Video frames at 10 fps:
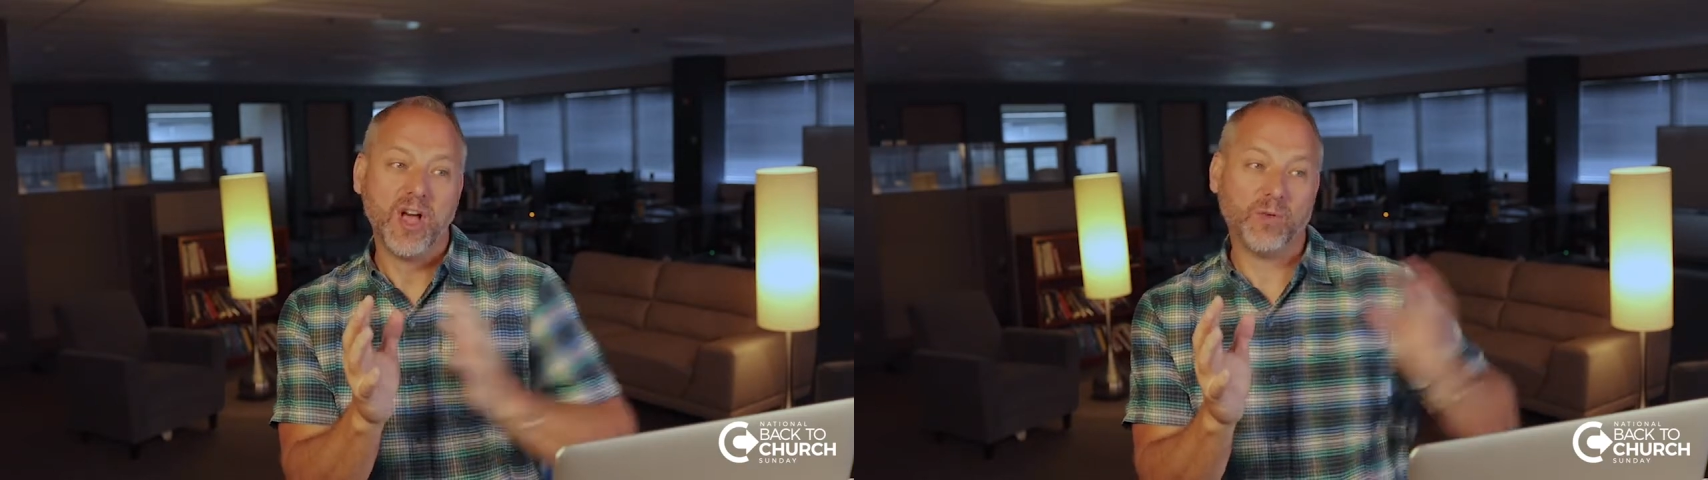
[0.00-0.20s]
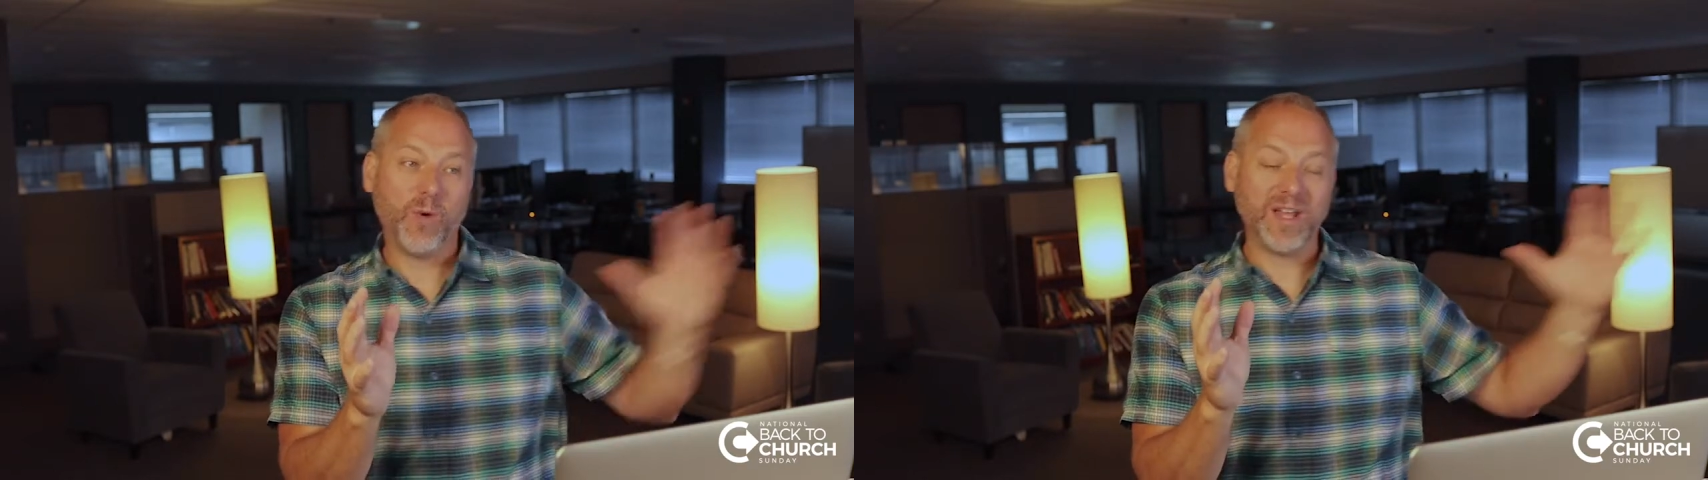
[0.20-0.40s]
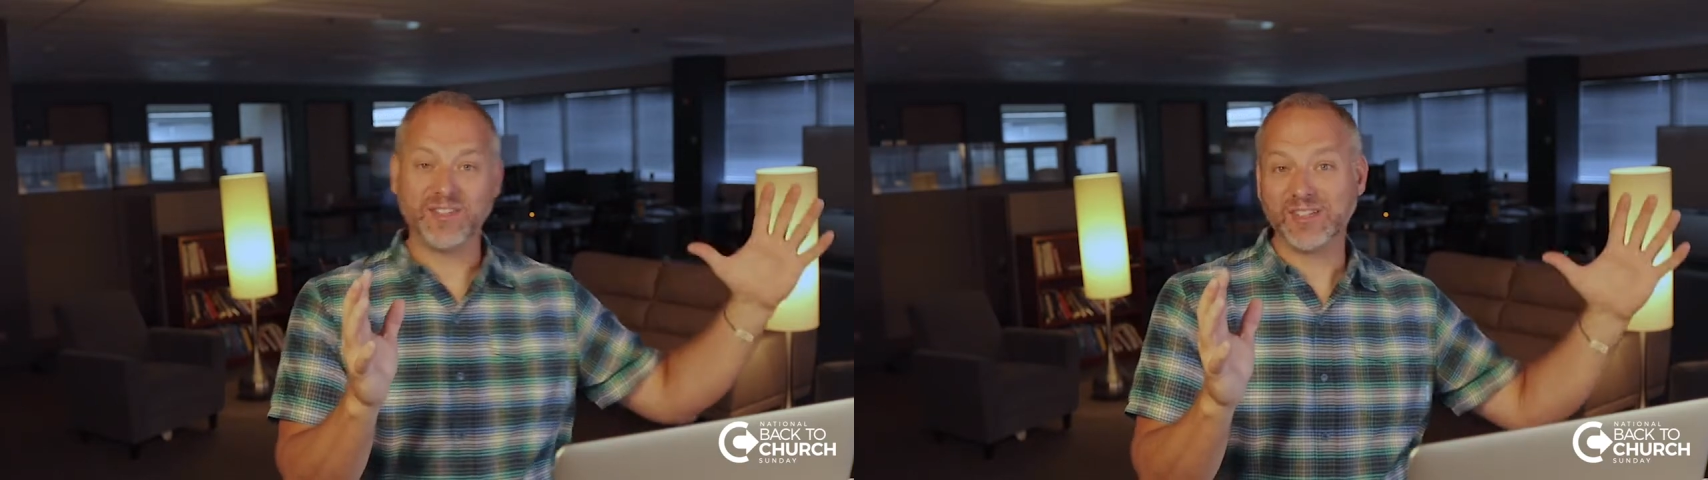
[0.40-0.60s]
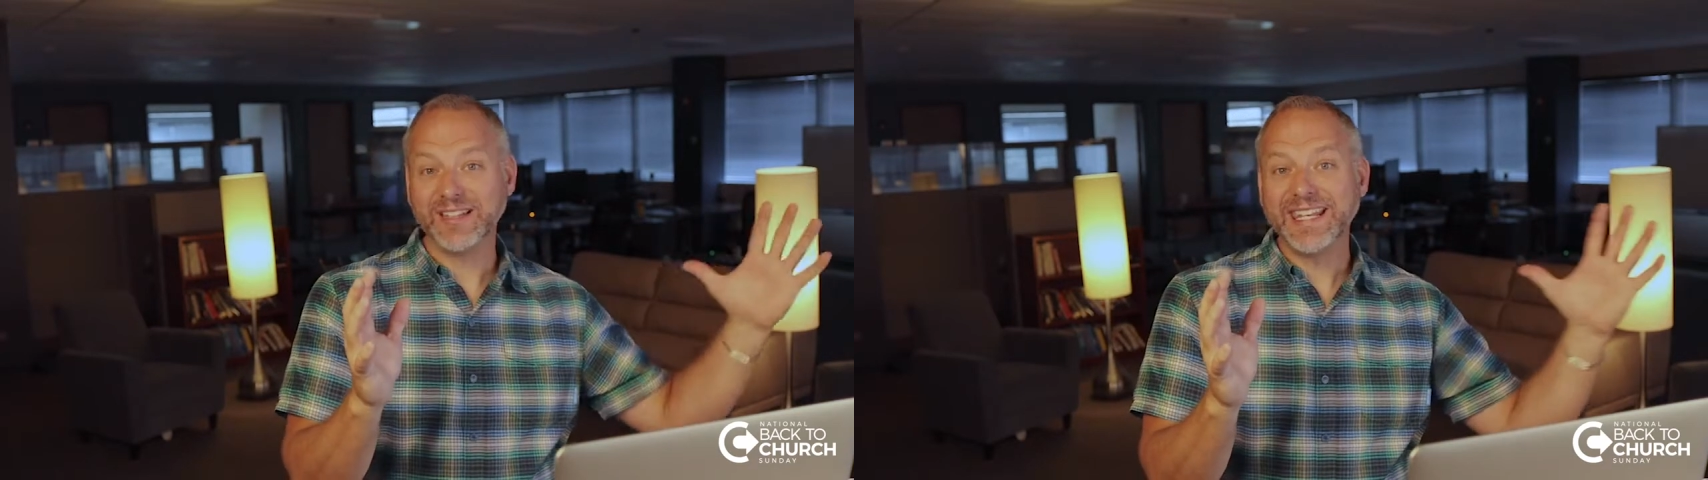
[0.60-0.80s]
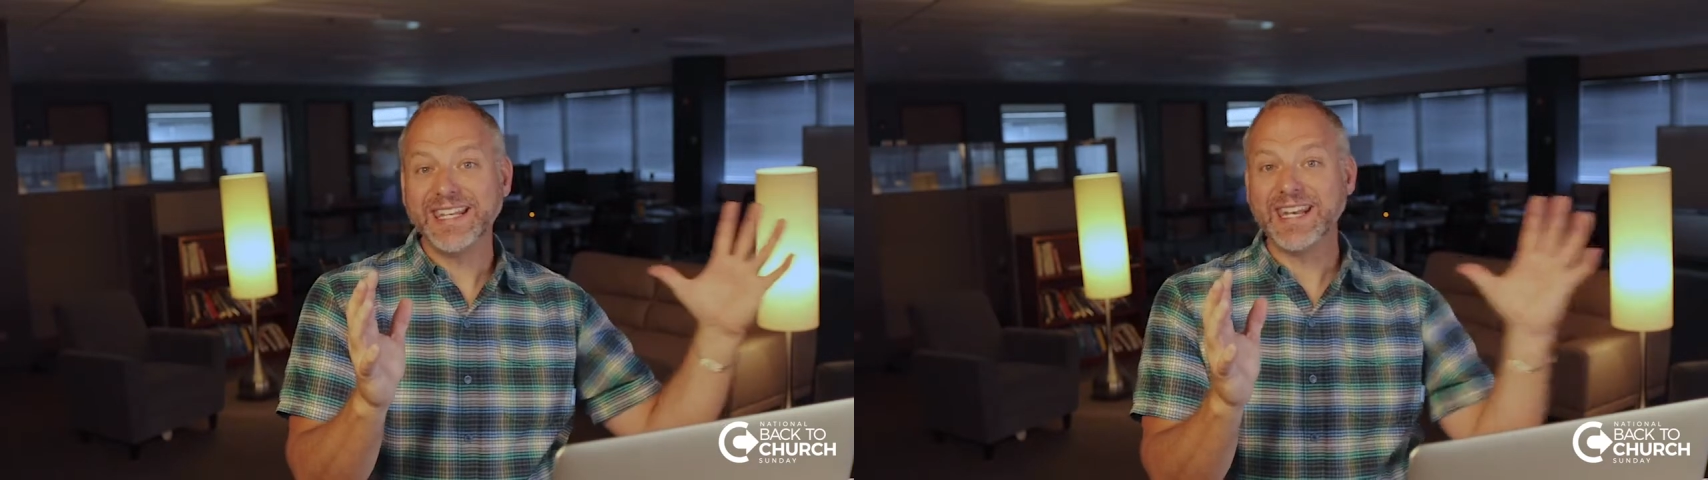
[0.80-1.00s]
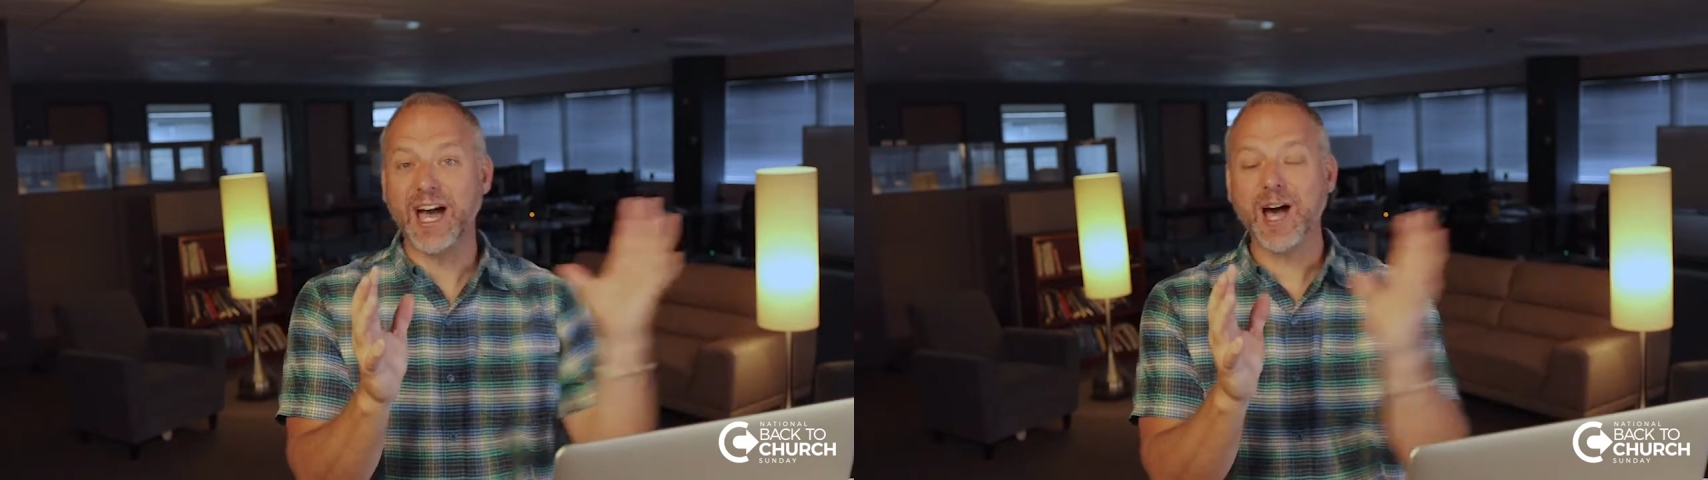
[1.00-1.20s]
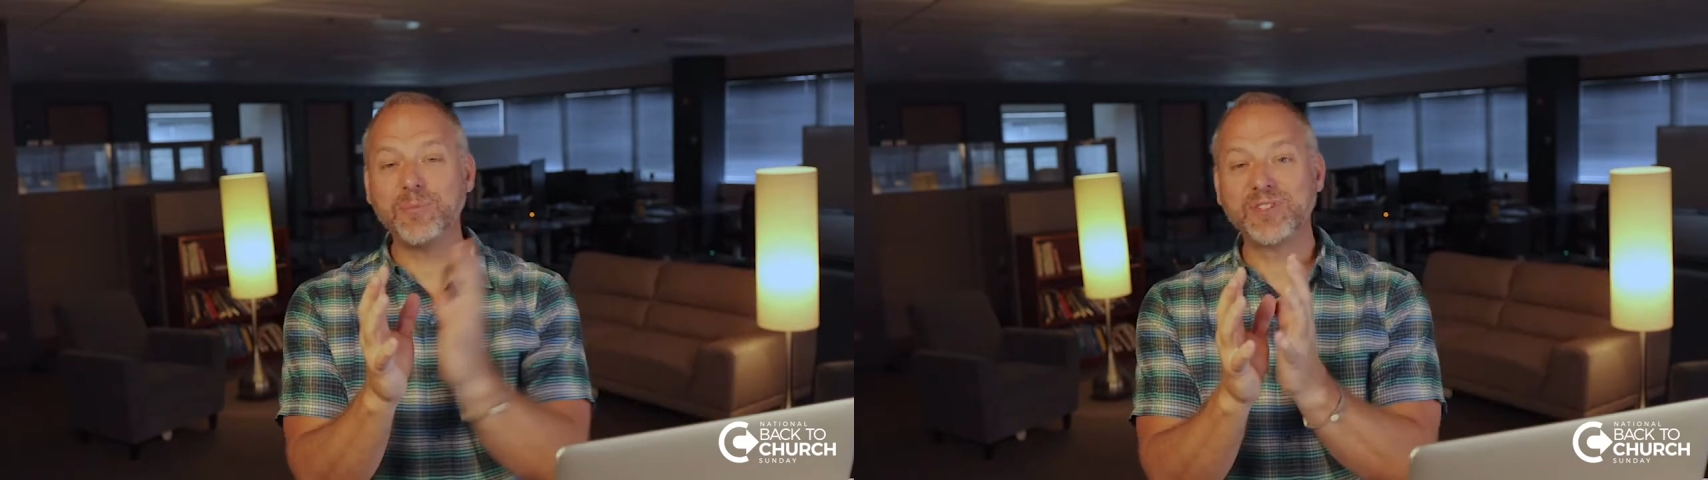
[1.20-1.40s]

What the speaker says: what is leading up